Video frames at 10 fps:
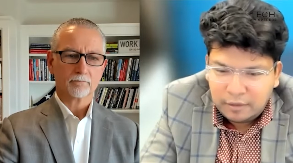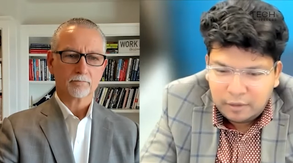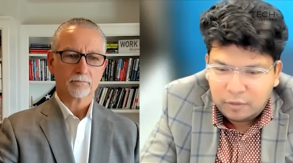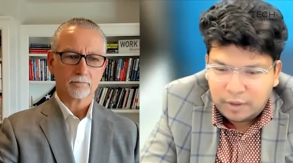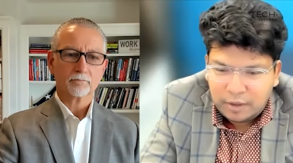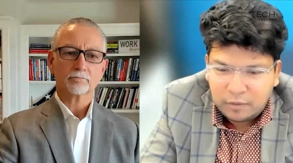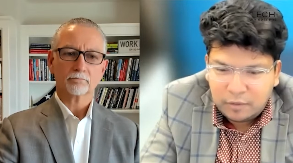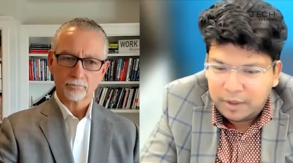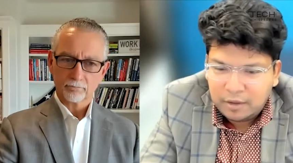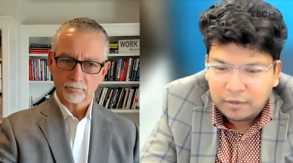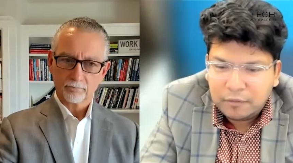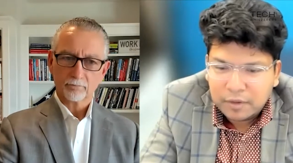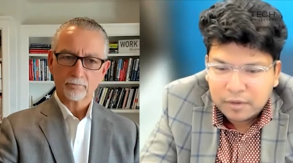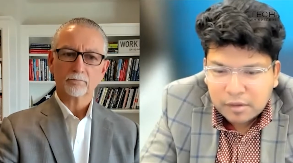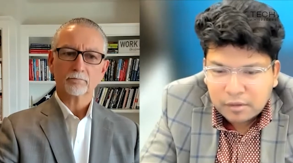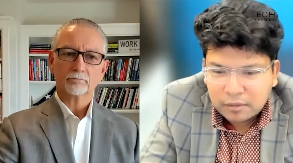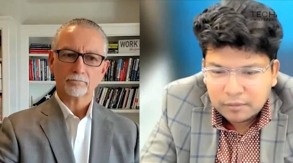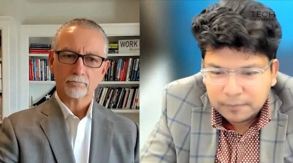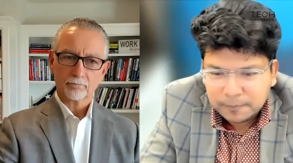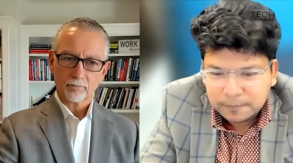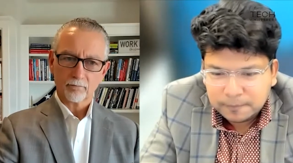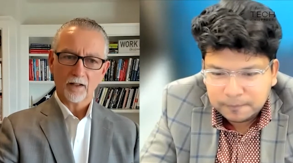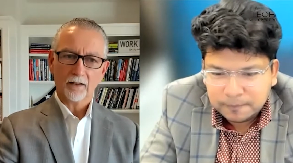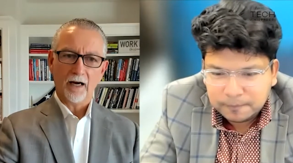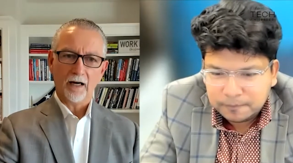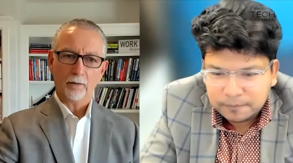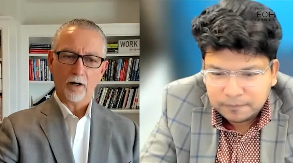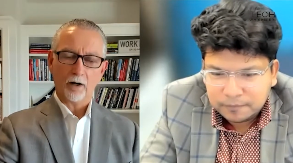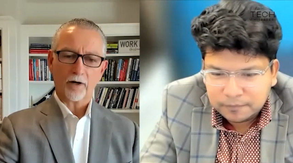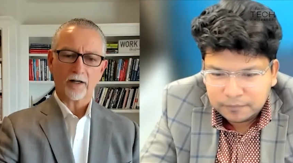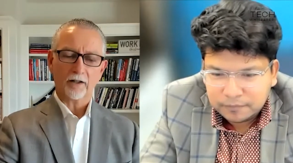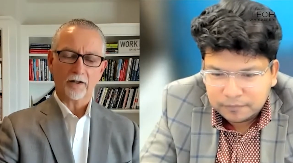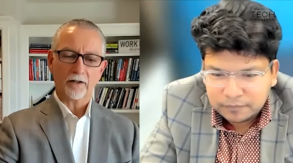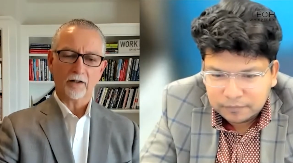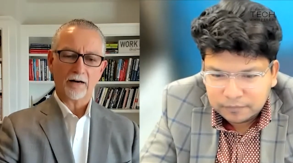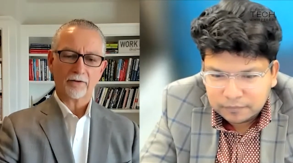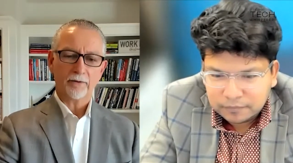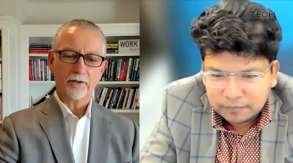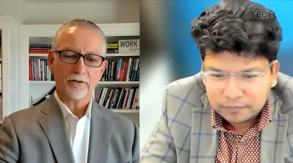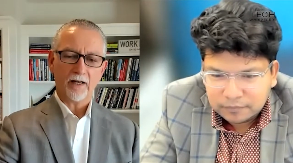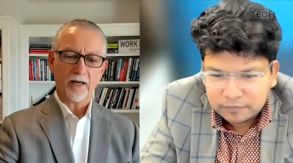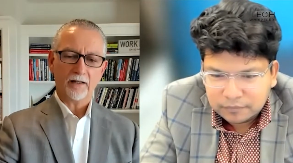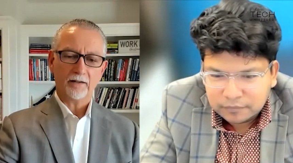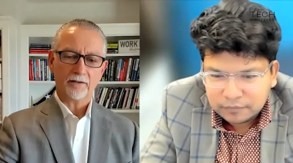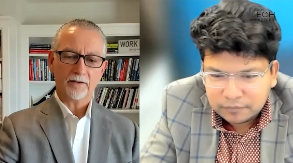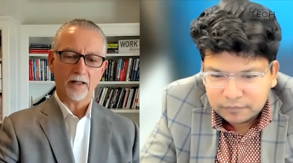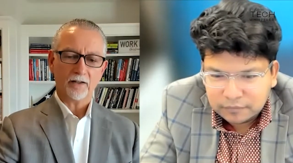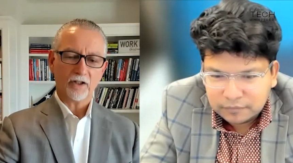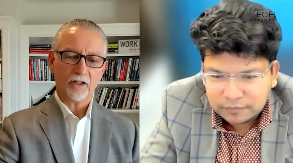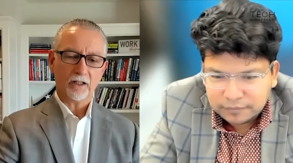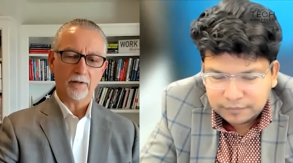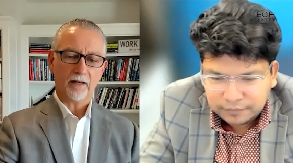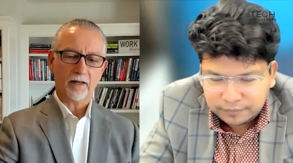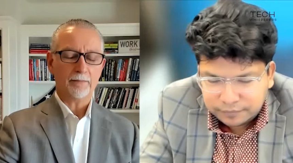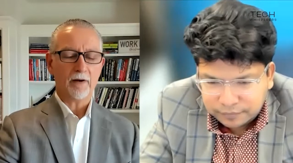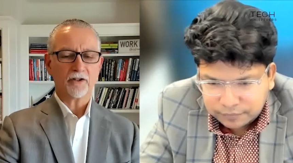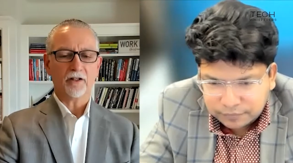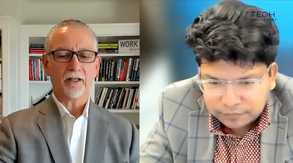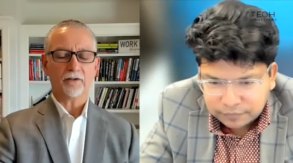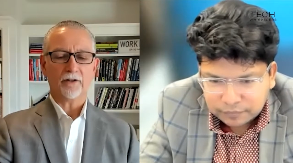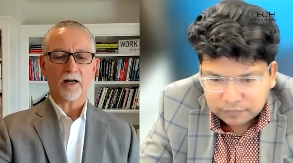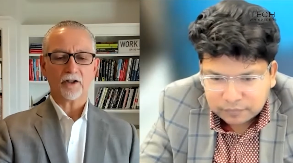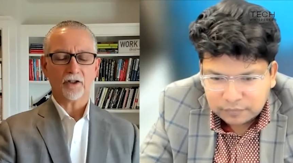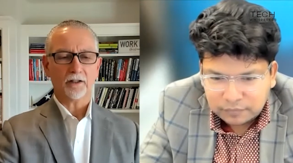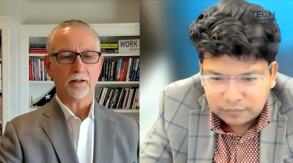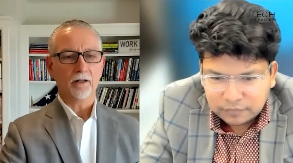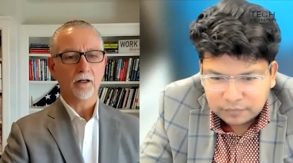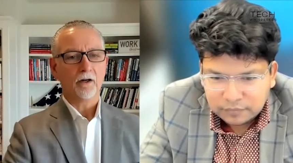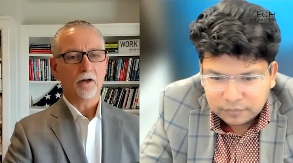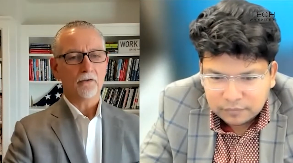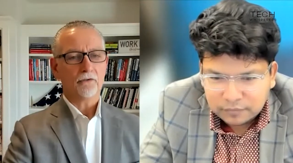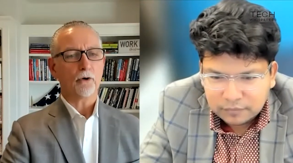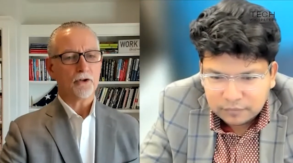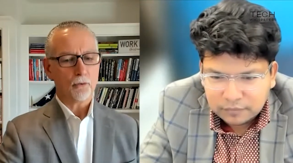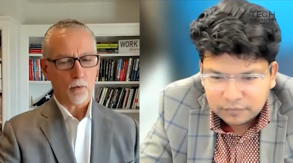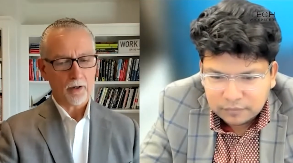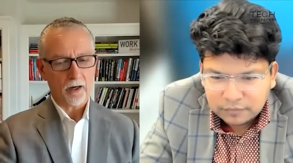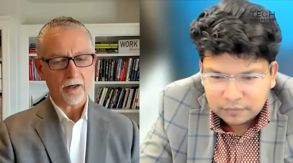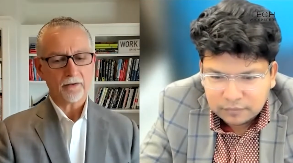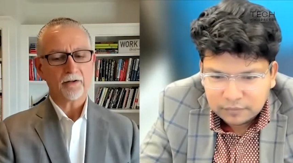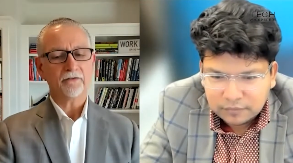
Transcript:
Speaker 1: you know, and to make a difference.
Speaker 2: Yeah, well, we're going to learn a lot from you today, Sanjib. And I mentioned in the introduction, Fortune 100,